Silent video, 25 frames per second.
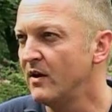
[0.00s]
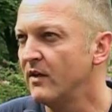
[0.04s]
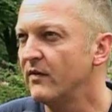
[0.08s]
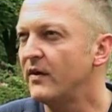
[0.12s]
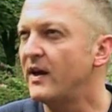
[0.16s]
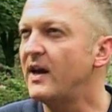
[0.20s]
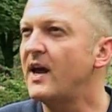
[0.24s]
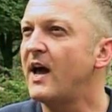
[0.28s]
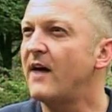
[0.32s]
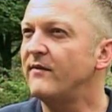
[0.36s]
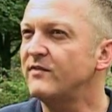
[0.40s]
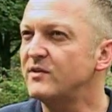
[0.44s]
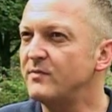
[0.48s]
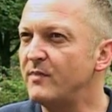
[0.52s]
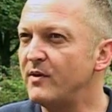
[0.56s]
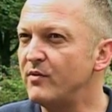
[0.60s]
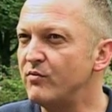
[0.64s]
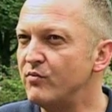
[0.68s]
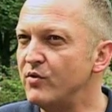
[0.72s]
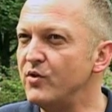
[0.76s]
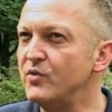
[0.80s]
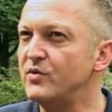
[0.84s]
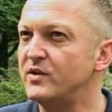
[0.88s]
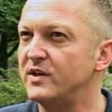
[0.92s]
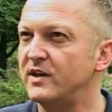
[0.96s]
They have to be
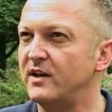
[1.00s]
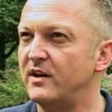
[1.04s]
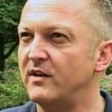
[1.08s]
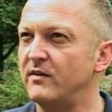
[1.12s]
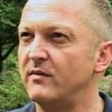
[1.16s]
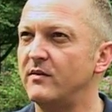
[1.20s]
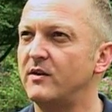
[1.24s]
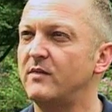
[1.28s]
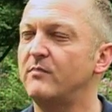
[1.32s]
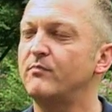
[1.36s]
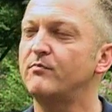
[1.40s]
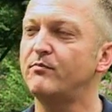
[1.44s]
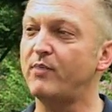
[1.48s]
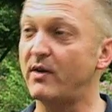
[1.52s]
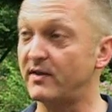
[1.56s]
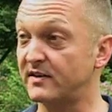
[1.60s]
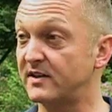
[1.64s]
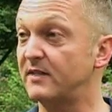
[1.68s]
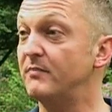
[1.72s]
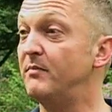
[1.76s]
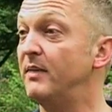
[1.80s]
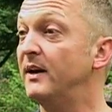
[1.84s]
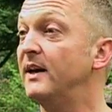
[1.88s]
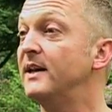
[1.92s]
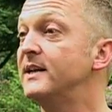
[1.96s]
rooted in
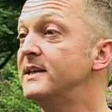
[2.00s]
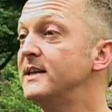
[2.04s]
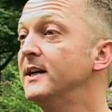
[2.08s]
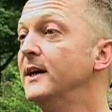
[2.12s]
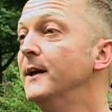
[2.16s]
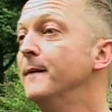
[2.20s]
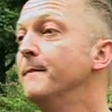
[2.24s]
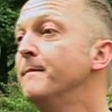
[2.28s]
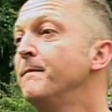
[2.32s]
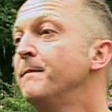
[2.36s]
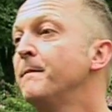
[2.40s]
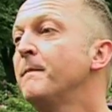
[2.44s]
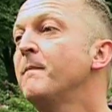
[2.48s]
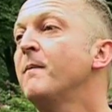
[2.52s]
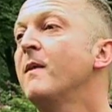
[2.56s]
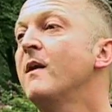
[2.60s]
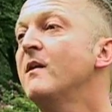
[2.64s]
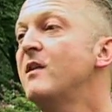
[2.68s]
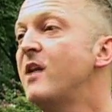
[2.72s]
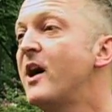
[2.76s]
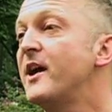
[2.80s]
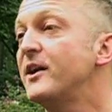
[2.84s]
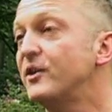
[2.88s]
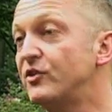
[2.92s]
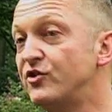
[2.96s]
possibility,
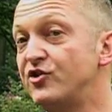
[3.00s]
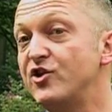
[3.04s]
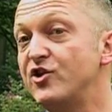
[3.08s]
like